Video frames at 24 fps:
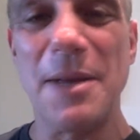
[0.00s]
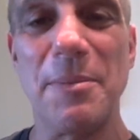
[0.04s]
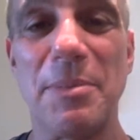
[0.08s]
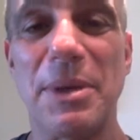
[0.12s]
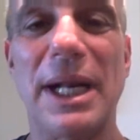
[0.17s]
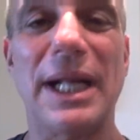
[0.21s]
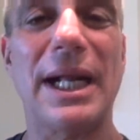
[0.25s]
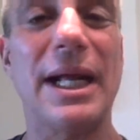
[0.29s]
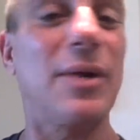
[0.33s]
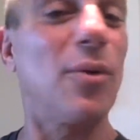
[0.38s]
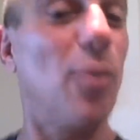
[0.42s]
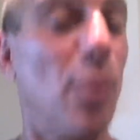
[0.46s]

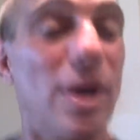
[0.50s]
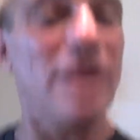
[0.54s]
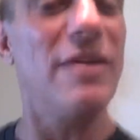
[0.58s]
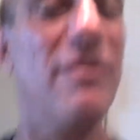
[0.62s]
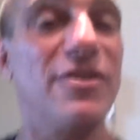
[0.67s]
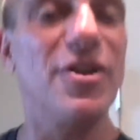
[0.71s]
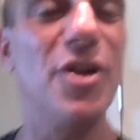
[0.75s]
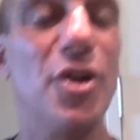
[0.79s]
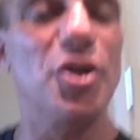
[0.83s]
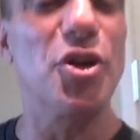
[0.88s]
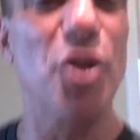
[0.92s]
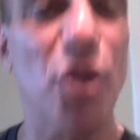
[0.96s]
But I got a way
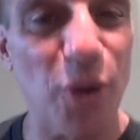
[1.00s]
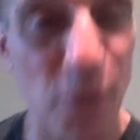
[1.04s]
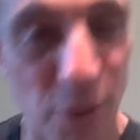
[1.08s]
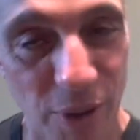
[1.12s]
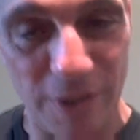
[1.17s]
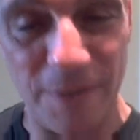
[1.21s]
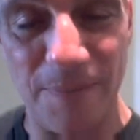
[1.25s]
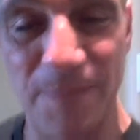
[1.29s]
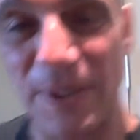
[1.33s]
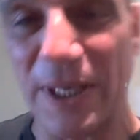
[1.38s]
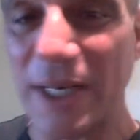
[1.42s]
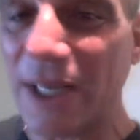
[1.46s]
for you to do
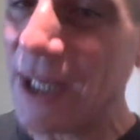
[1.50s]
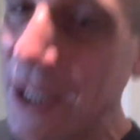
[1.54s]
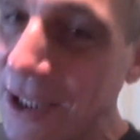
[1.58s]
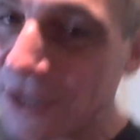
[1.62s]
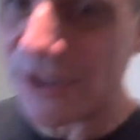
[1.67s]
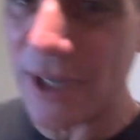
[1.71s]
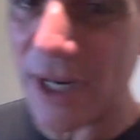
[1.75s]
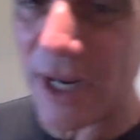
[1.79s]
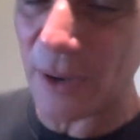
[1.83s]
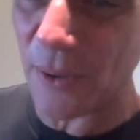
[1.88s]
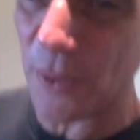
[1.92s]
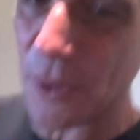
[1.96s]
it, and
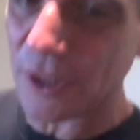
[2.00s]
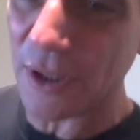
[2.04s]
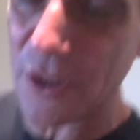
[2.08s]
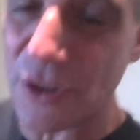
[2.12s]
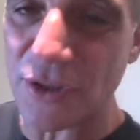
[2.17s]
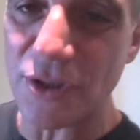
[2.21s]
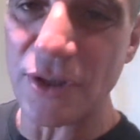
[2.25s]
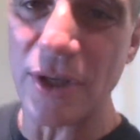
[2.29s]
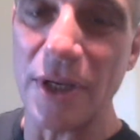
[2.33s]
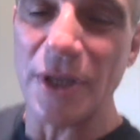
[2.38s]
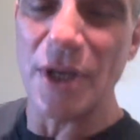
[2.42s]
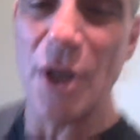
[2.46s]
here's how it
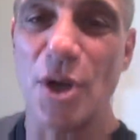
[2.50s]
is.